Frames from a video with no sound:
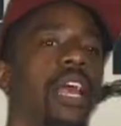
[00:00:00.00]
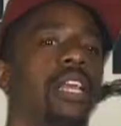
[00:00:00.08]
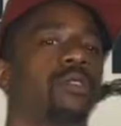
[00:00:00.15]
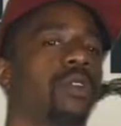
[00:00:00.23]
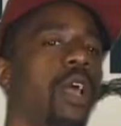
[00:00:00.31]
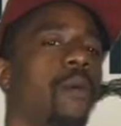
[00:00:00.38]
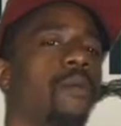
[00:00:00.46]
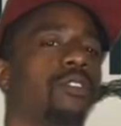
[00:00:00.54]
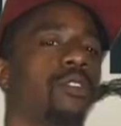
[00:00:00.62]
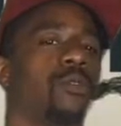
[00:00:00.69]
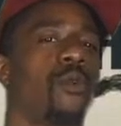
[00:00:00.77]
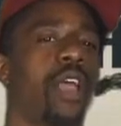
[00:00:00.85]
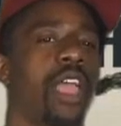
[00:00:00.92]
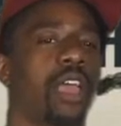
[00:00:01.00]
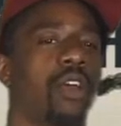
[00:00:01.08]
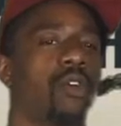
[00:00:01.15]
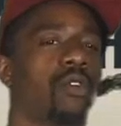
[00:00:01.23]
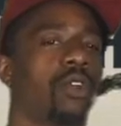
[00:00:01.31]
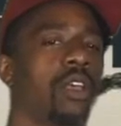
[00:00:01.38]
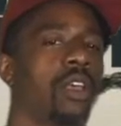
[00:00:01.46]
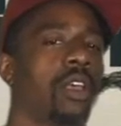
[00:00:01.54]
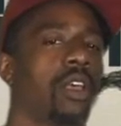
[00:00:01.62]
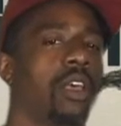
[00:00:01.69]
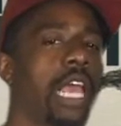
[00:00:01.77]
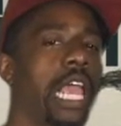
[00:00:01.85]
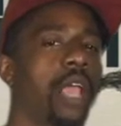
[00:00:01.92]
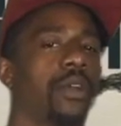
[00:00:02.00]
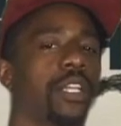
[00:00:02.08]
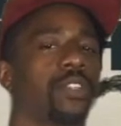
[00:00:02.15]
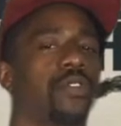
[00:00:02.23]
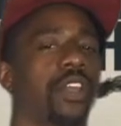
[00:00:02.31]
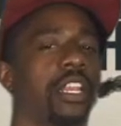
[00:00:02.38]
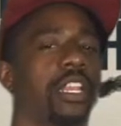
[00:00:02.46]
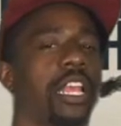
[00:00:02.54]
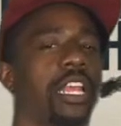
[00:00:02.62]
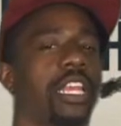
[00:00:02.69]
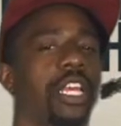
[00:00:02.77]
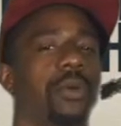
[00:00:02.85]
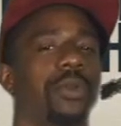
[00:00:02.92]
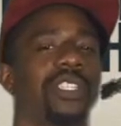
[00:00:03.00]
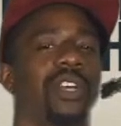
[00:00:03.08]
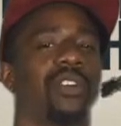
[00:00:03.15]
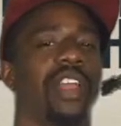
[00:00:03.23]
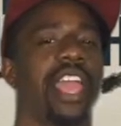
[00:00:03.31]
That's when I was around Eric's friend, and that nigga was on